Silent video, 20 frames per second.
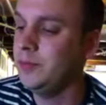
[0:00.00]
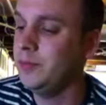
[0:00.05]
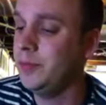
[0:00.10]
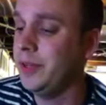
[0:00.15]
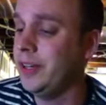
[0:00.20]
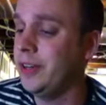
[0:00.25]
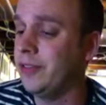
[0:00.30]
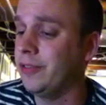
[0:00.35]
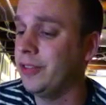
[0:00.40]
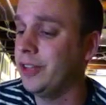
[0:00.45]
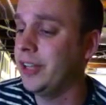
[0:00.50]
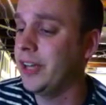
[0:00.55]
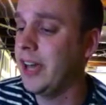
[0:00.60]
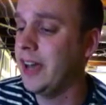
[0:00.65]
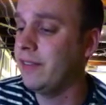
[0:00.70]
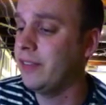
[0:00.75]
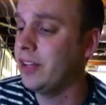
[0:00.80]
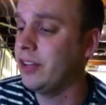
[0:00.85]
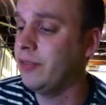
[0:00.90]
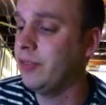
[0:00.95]
We don't really
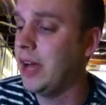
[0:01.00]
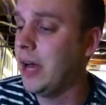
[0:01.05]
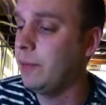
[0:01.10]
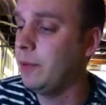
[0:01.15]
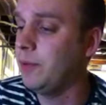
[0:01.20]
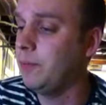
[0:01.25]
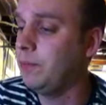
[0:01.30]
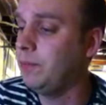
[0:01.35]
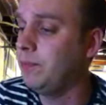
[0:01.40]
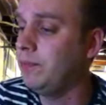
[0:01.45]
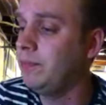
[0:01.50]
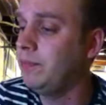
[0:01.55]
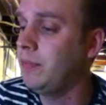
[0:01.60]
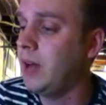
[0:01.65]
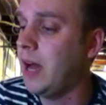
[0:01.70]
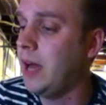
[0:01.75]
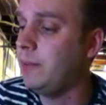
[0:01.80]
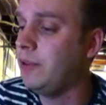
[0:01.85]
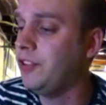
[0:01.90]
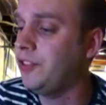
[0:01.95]
have any
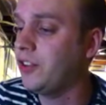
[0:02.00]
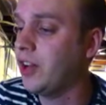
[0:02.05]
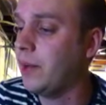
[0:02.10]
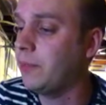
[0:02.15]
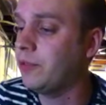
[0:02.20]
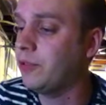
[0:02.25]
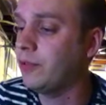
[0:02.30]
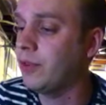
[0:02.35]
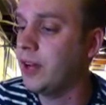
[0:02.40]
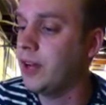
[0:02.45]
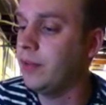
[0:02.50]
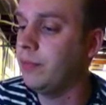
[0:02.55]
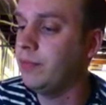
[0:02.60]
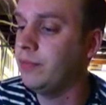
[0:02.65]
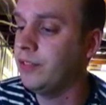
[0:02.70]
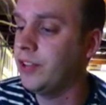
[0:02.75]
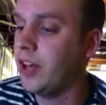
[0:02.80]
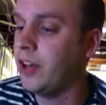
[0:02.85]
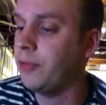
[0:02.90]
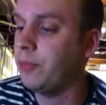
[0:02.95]
hobby shops around
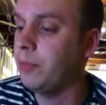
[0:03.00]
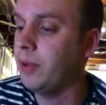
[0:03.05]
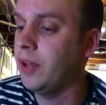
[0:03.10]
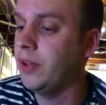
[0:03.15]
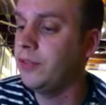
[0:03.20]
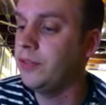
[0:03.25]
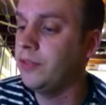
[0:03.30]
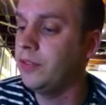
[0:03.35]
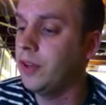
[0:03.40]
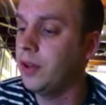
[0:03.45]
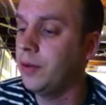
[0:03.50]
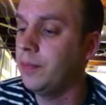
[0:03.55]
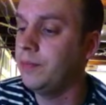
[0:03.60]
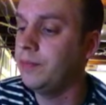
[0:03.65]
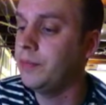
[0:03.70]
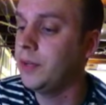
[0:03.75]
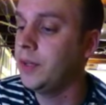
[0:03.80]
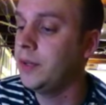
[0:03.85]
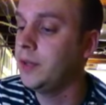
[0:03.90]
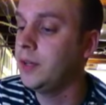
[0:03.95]
South Bend, so
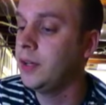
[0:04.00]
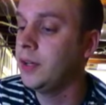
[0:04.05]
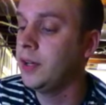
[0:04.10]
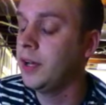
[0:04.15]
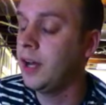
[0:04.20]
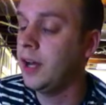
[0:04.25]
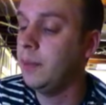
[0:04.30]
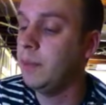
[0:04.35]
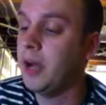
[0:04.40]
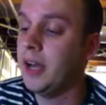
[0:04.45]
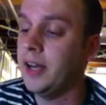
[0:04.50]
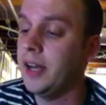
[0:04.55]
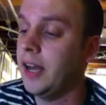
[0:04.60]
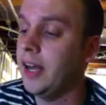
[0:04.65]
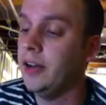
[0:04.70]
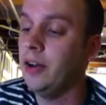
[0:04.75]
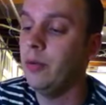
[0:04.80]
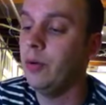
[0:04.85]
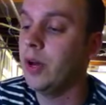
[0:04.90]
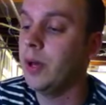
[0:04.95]
I might
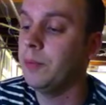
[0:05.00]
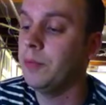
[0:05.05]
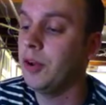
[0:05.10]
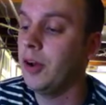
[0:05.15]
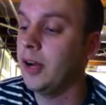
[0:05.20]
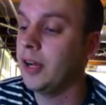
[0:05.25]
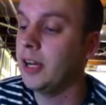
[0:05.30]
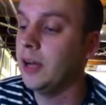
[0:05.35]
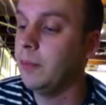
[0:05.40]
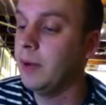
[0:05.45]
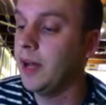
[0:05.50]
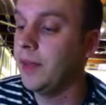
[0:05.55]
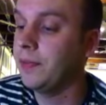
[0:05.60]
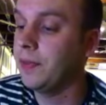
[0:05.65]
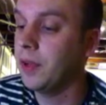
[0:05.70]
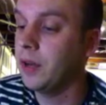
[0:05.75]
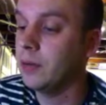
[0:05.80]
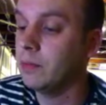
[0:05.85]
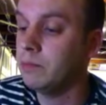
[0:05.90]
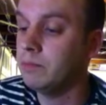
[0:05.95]
not know what I'm talking about
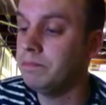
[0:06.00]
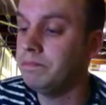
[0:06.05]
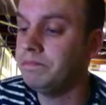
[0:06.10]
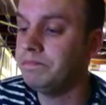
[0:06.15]
there.